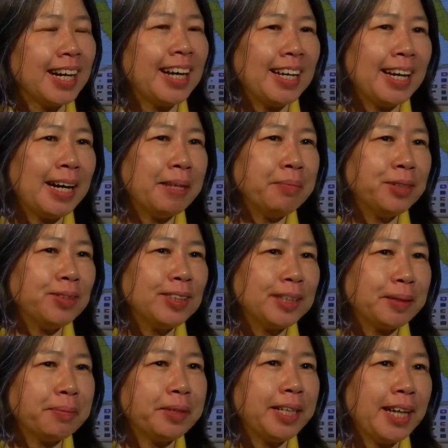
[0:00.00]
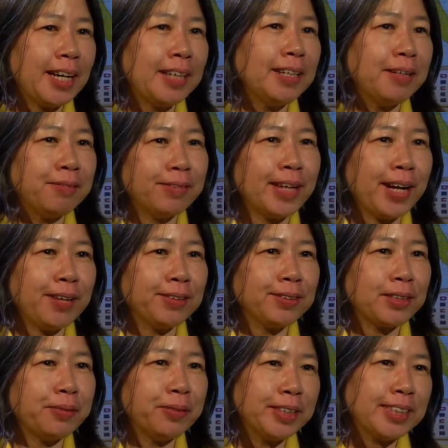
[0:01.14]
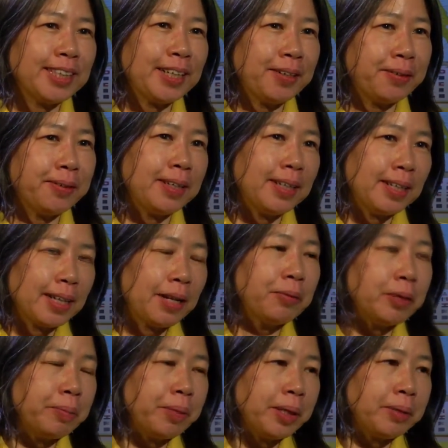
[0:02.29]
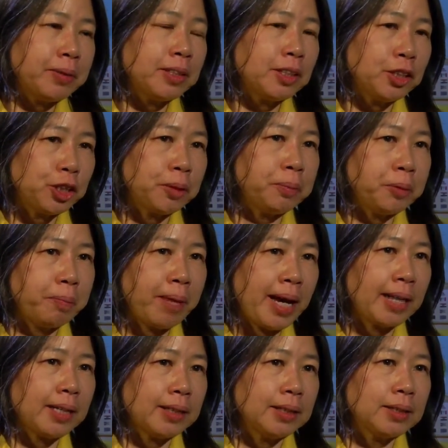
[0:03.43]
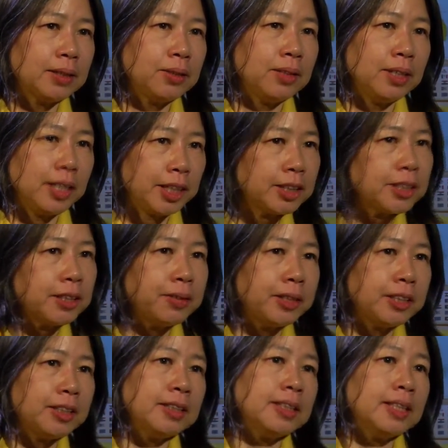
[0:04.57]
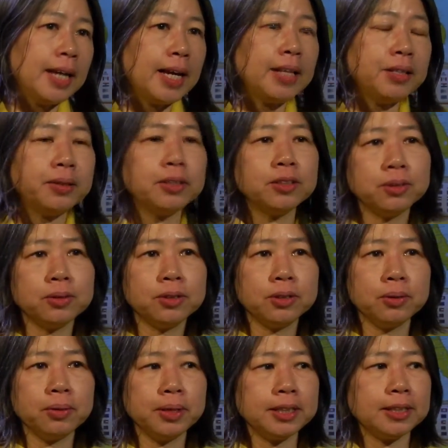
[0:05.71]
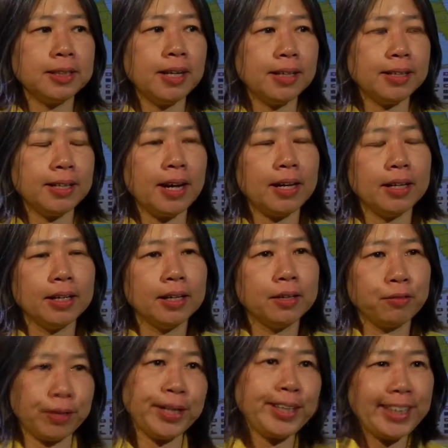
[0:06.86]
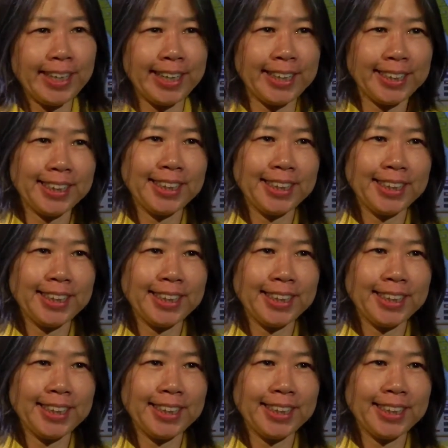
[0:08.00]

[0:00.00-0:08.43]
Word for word: I, I'm doing something that I love now, so I want to tell, I want to be able to contribute back to the next generation and say, hey, you can do it too, and it's not that frightening.